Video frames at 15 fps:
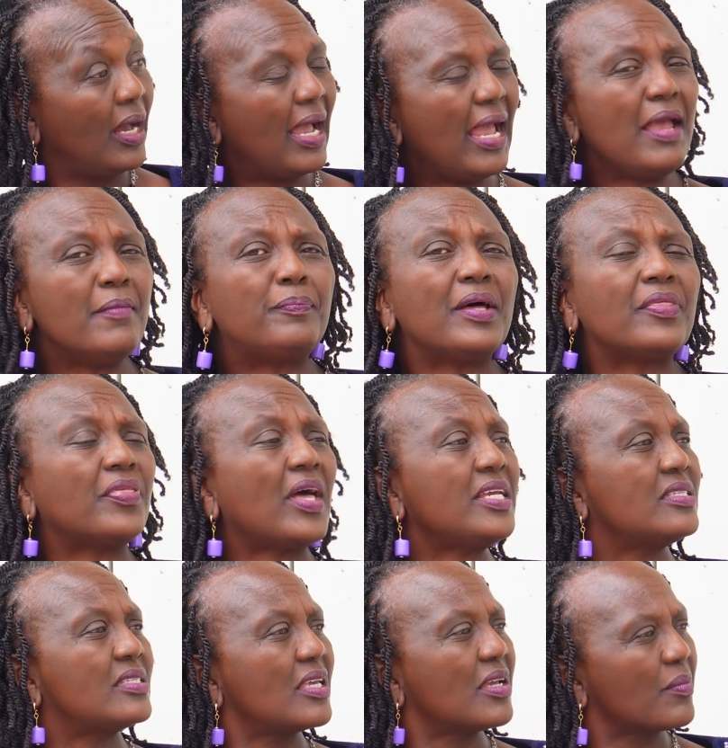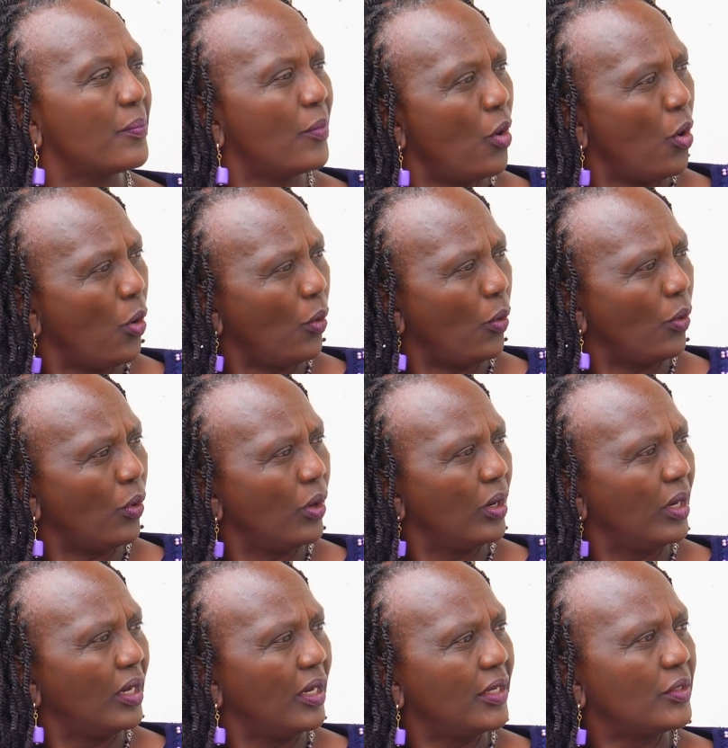empathizing more,
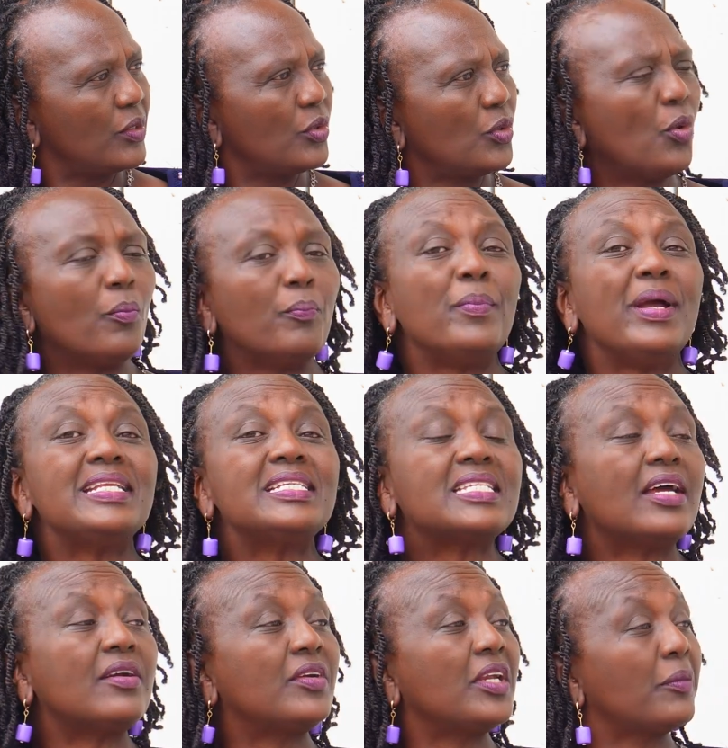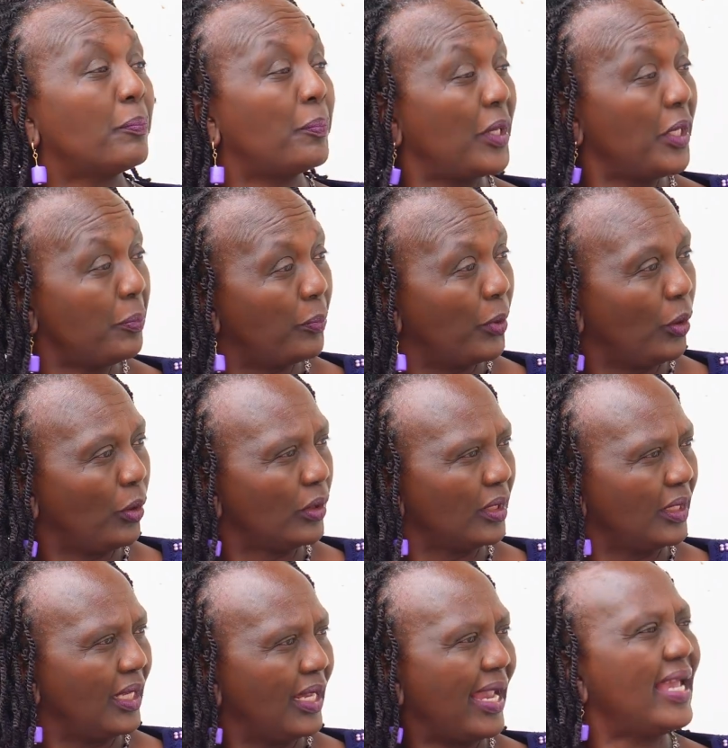mentoring people
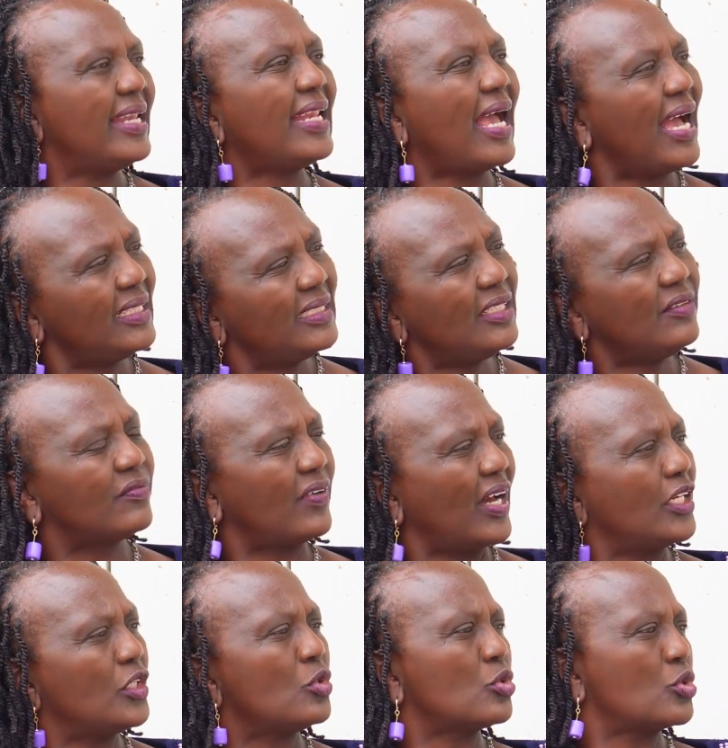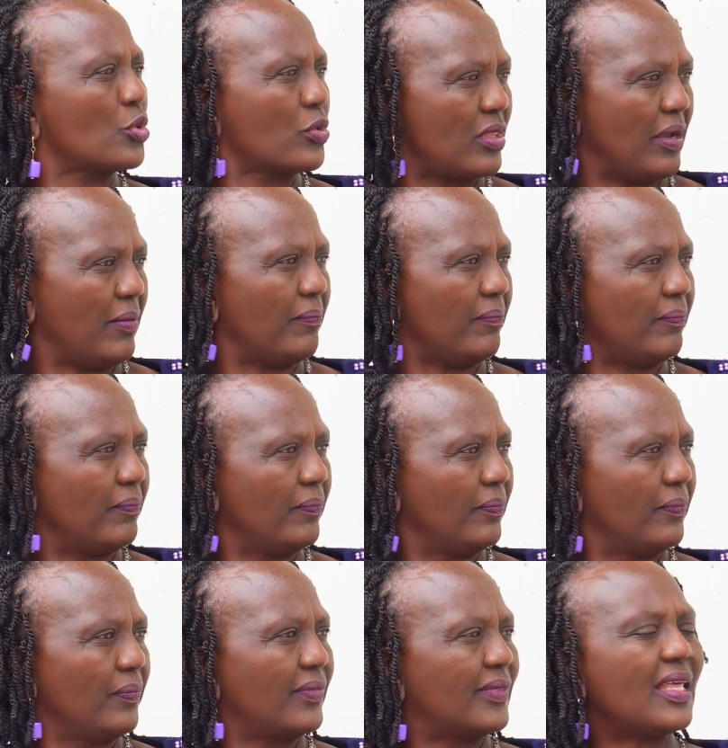and adding value to
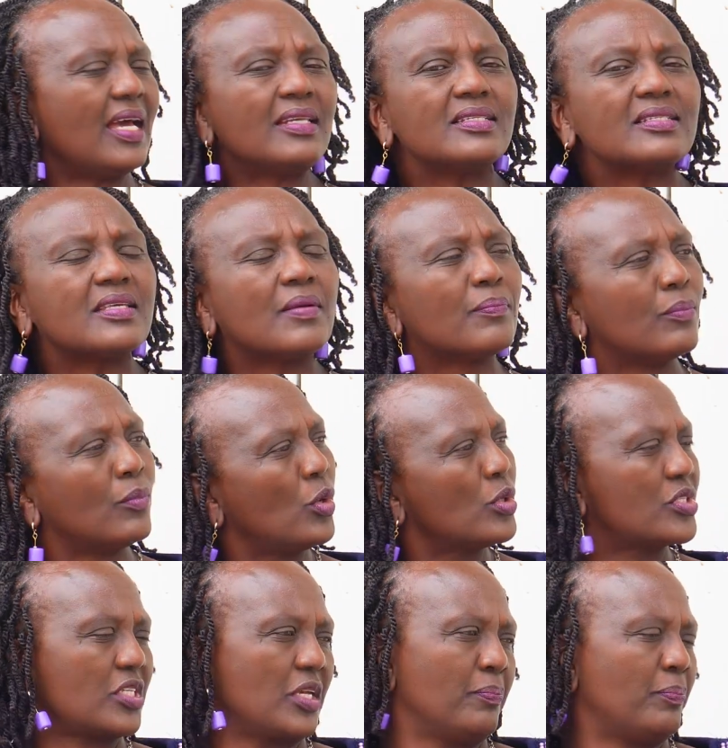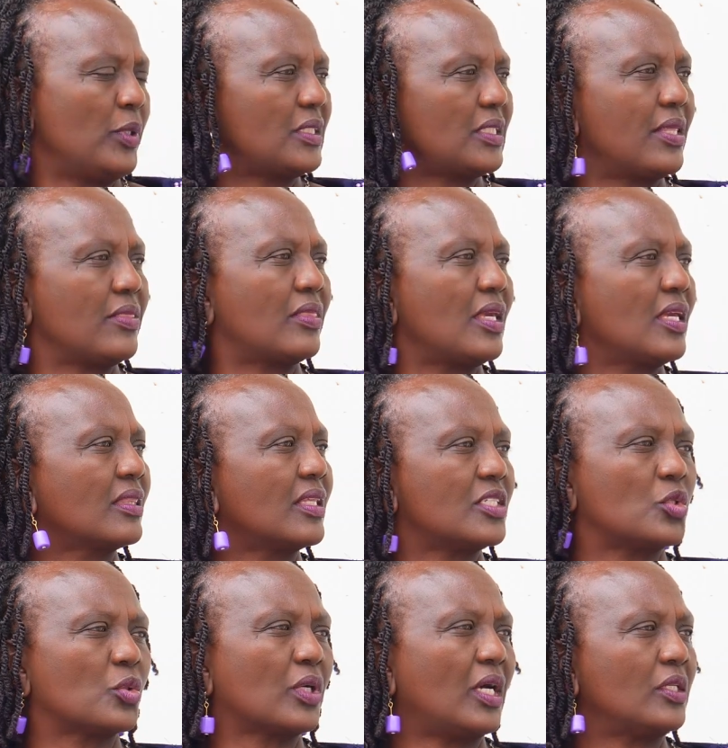them. That is the most important thing
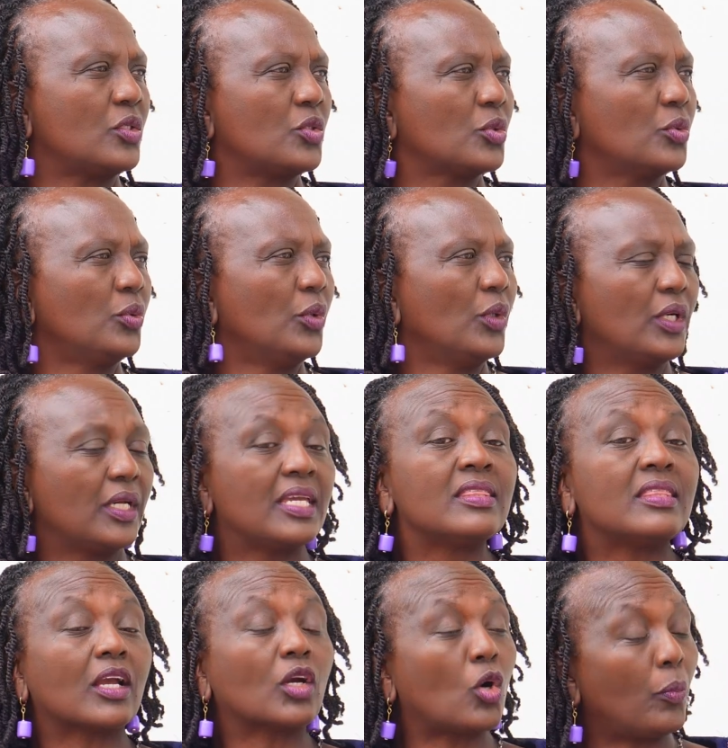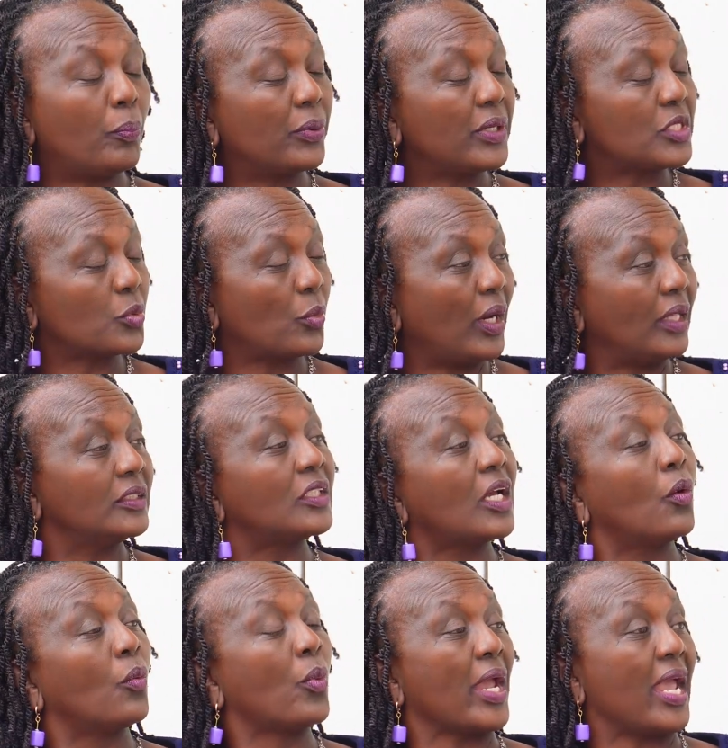that you can do in the corporate world
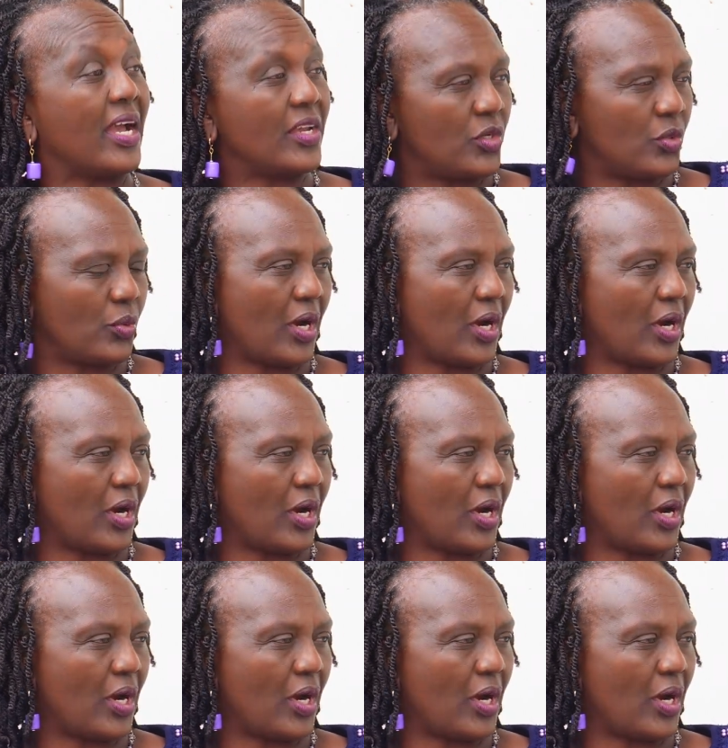where you